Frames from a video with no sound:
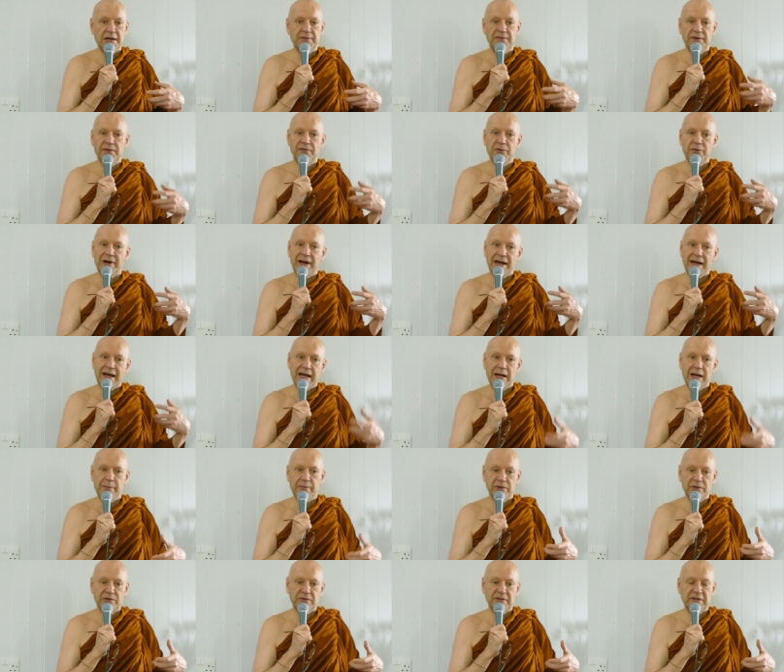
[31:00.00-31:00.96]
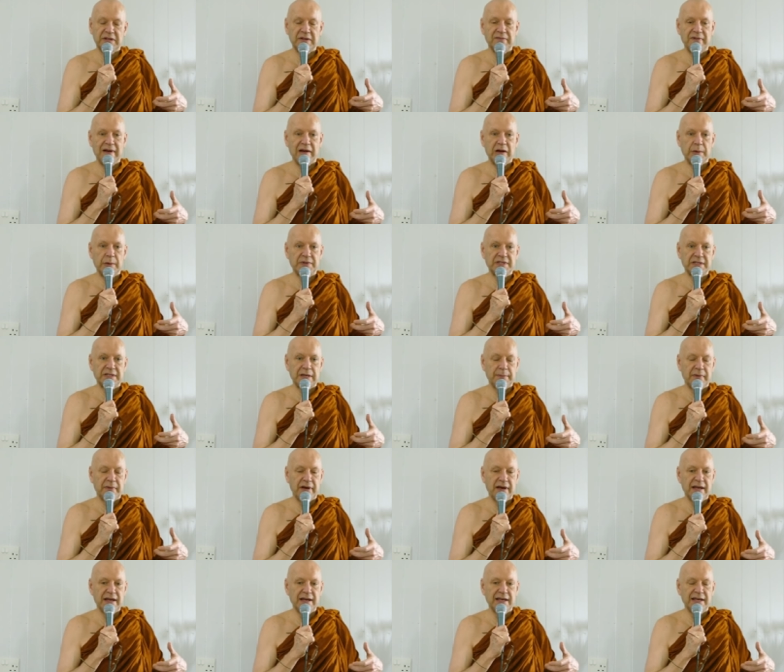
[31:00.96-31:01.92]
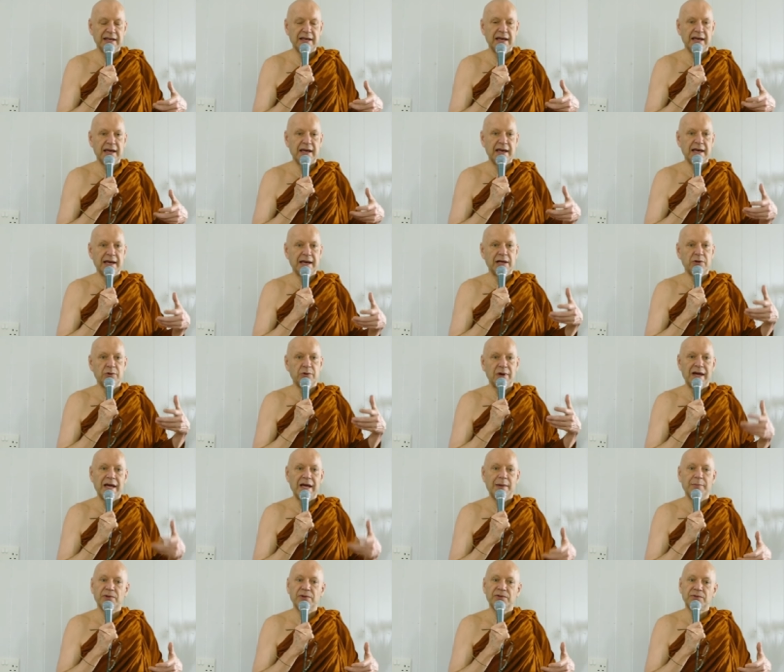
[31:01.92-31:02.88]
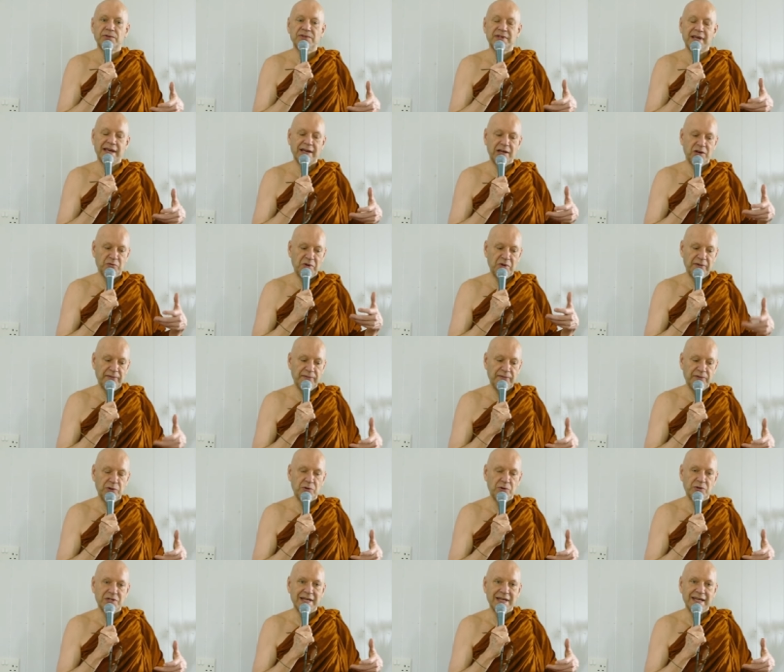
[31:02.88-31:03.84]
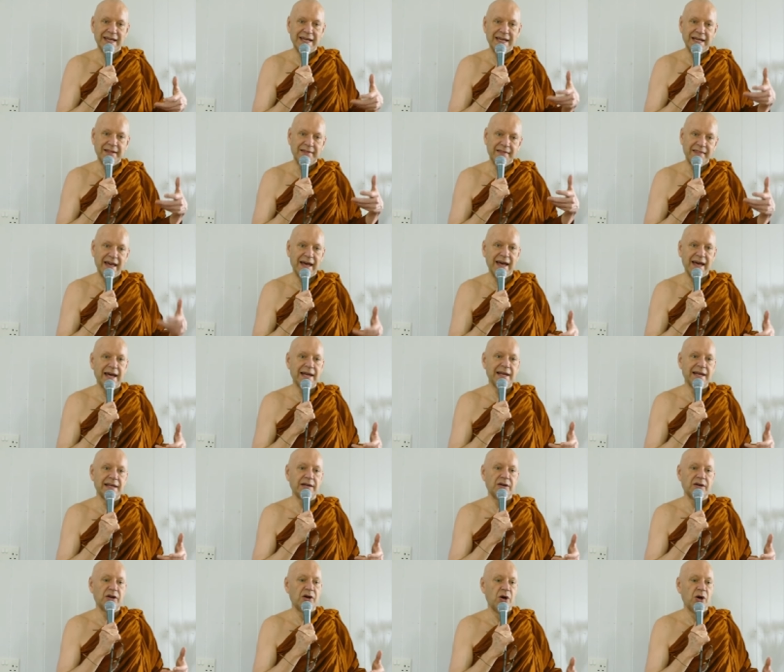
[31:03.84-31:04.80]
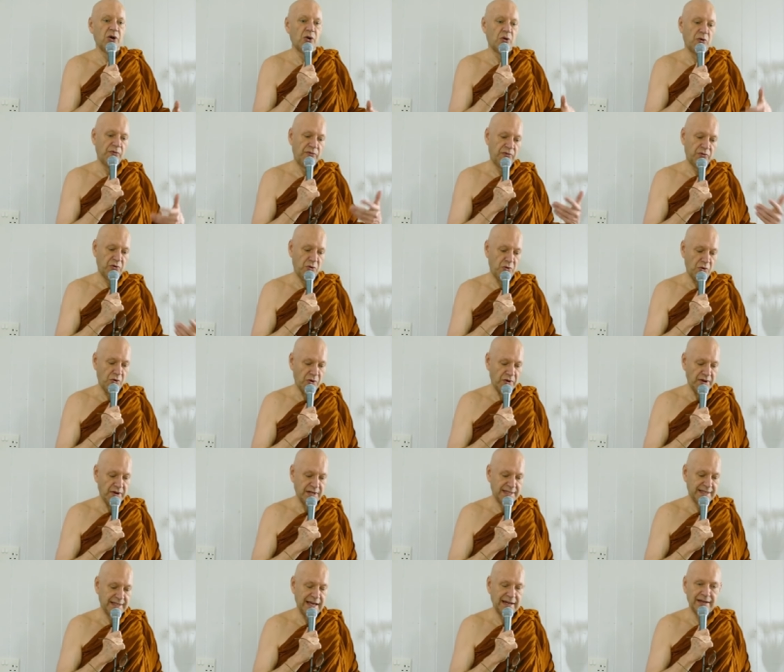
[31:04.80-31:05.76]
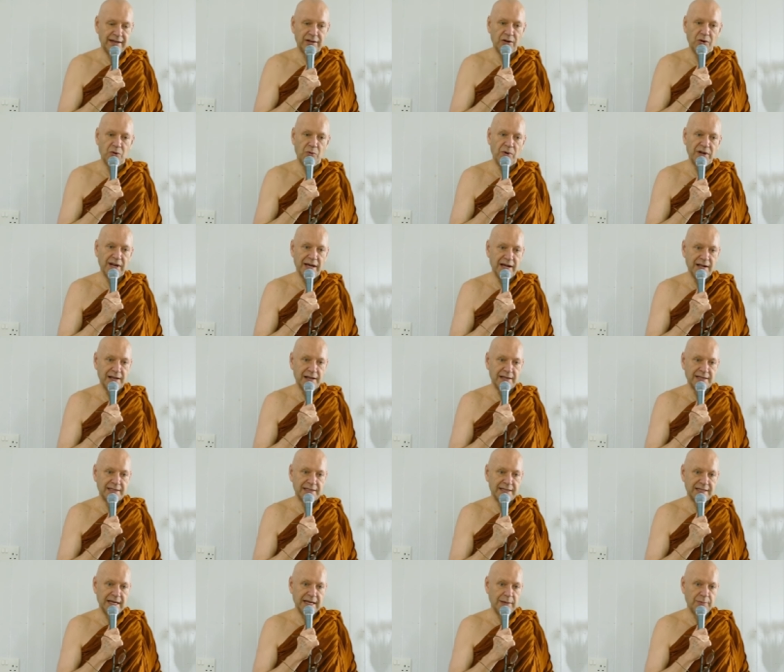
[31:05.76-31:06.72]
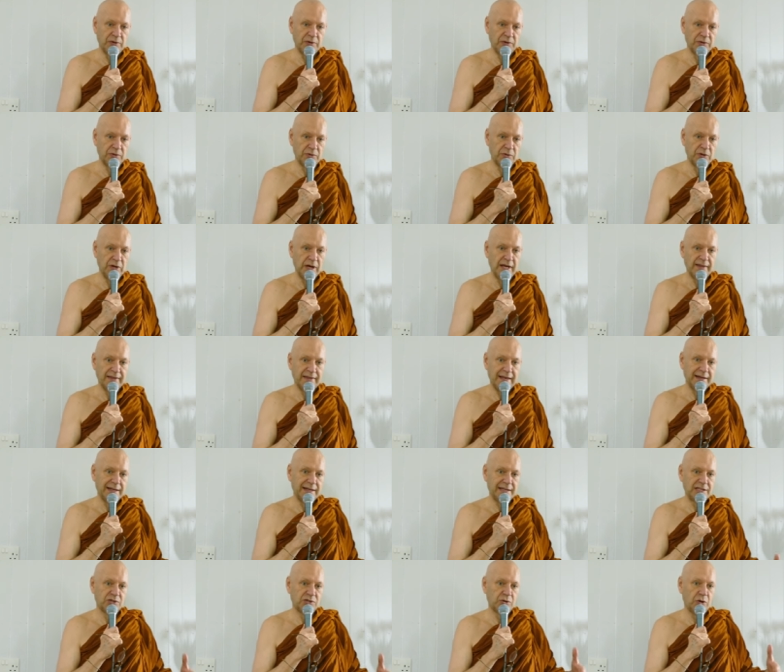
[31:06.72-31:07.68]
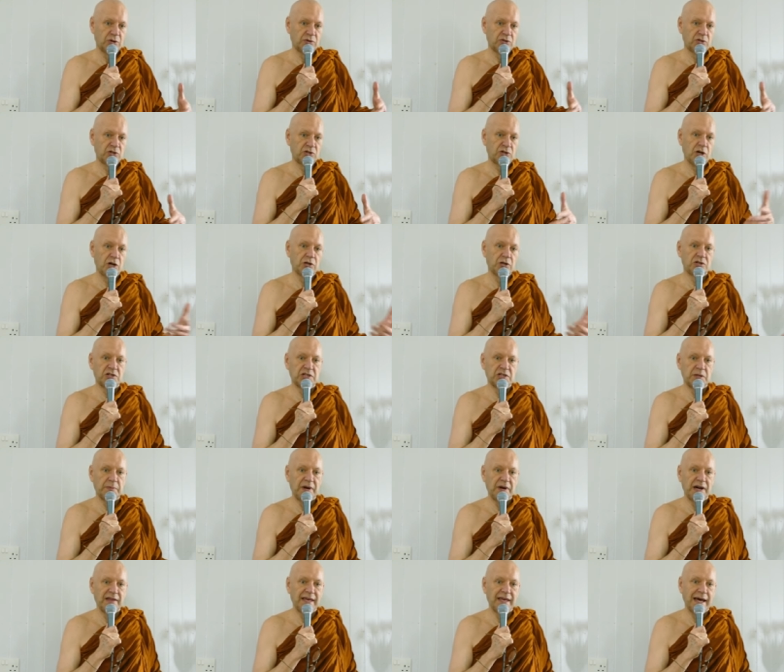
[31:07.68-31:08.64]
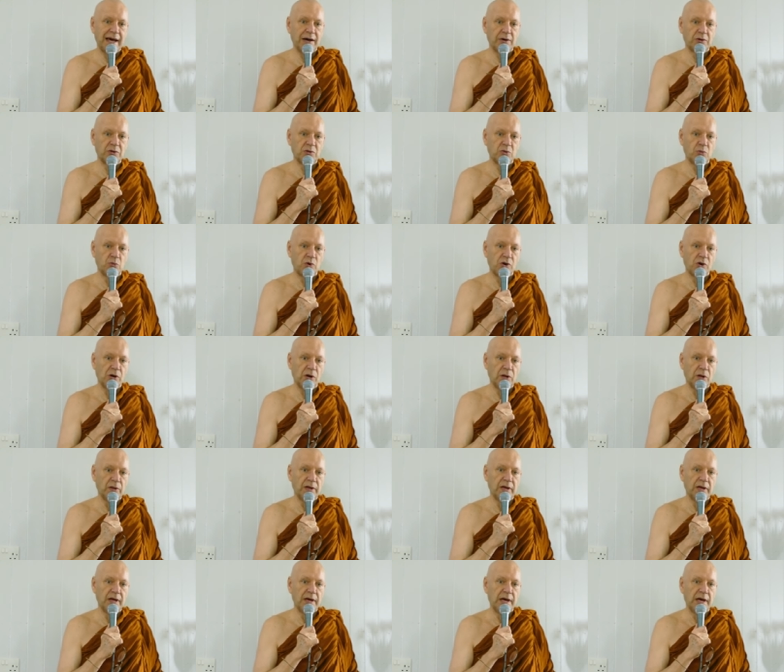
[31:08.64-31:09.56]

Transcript: if you are able to develop samadhi and you're able to take refuge in that, of course, that no one else is able to, that is not touched by the outer world